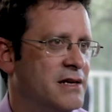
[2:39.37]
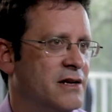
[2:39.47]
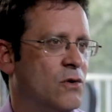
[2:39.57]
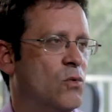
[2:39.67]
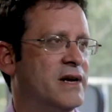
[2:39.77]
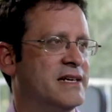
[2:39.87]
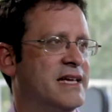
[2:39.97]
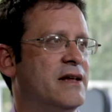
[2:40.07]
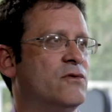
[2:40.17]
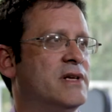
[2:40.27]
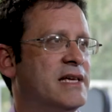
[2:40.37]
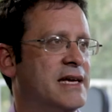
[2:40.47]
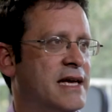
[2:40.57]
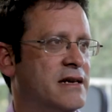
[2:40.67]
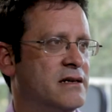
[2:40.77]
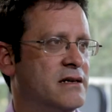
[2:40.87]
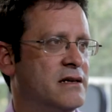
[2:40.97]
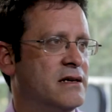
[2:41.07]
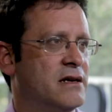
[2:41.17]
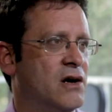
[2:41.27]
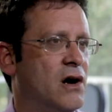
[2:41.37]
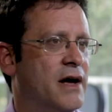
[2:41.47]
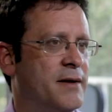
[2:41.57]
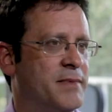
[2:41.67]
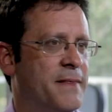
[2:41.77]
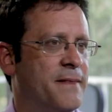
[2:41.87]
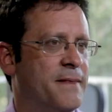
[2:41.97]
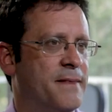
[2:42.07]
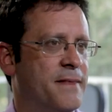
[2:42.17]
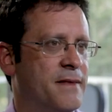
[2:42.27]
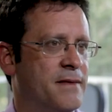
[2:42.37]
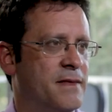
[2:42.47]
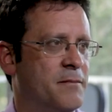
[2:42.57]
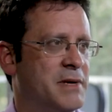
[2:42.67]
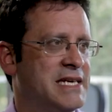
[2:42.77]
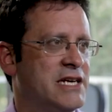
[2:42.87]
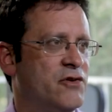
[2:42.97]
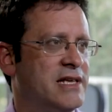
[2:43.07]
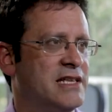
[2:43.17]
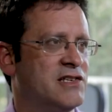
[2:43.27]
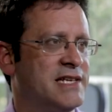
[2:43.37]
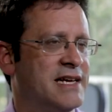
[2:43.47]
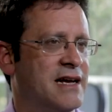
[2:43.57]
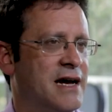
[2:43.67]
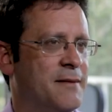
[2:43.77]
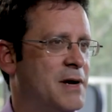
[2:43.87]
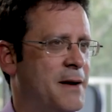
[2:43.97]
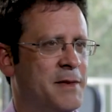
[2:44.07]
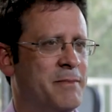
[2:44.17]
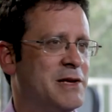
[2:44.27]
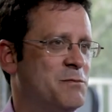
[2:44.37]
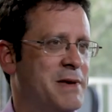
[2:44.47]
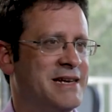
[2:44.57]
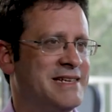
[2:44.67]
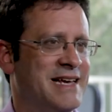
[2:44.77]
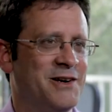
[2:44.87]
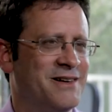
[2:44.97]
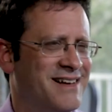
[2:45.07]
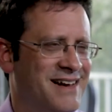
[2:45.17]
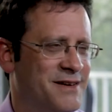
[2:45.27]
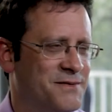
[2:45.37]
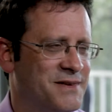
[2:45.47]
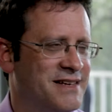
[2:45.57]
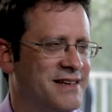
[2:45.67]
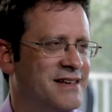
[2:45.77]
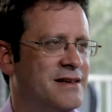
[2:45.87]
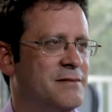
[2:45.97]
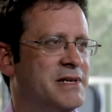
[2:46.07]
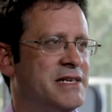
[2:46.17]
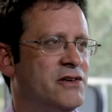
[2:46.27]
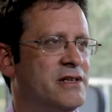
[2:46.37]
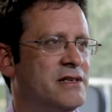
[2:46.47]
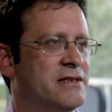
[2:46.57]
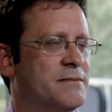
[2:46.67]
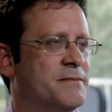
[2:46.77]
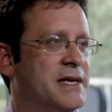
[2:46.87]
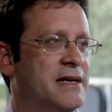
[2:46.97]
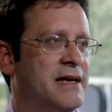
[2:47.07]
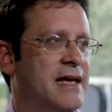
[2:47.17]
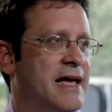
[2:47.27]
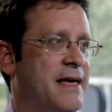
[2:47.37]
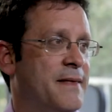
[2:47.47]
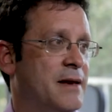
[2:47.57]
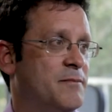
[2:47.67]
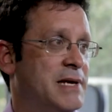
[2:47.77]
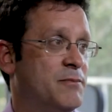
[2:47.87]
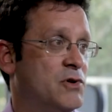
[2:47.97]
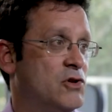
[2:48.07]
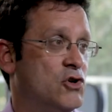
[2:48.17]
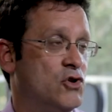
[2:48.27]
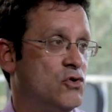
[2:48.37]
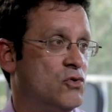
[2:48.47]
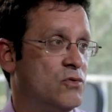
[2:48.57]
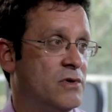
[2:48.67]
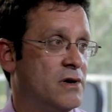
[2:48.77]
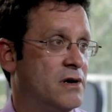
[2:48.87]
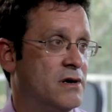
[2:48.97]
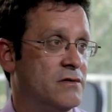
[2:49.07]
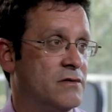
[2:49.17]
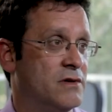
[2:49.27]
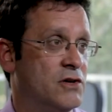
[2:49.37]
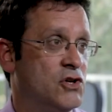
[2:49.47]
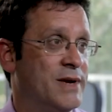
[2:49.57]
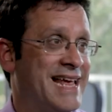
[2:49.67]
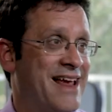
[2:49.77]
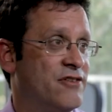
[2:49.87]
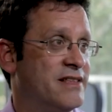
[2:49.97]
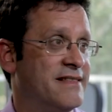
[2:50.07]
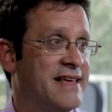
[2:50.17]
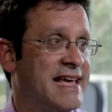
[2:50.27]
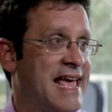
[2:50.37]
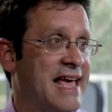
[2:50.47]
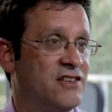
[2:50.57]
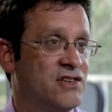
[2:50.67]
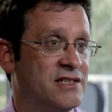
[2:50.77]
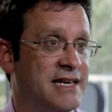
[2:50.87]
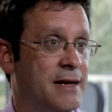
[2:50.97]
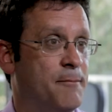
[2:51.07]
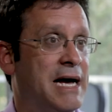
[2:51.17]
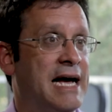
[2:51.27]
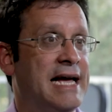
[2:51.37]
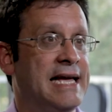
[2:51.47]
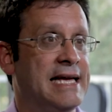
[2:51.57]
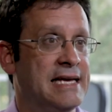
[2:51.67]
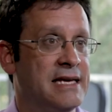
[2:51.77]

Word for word: you know, one can really get caught up in the materialistic, I'm, I'm the best meditator kind of materialism. And then people who are doing everything they can just to get by,